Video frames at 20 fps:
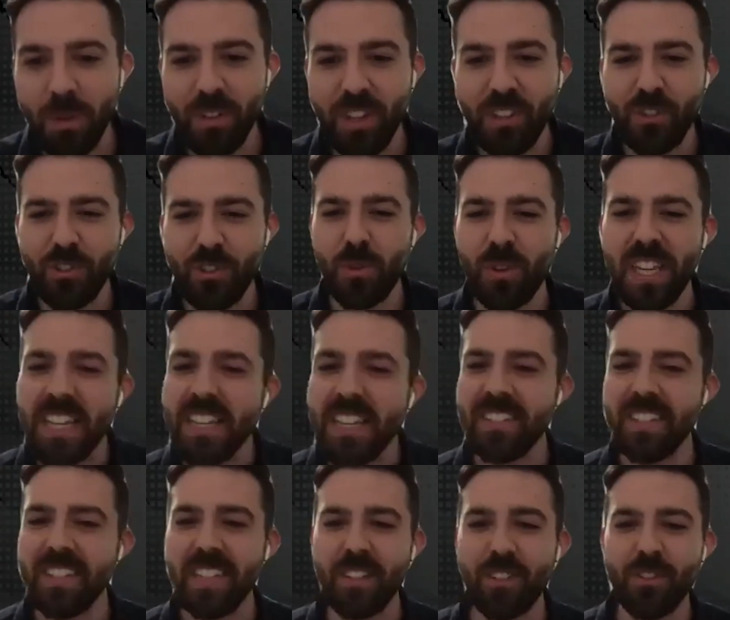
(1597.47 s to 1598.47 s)
it's so
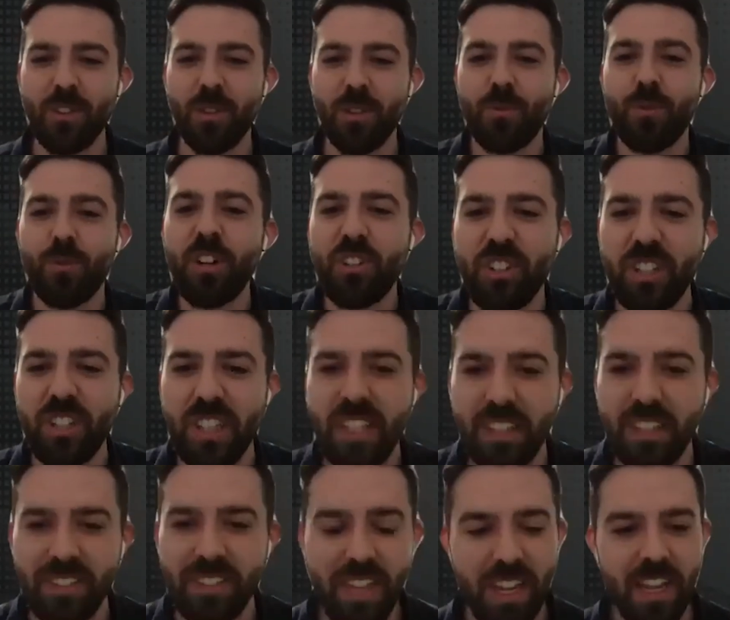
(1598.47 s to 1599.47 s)
easy it's so frictionless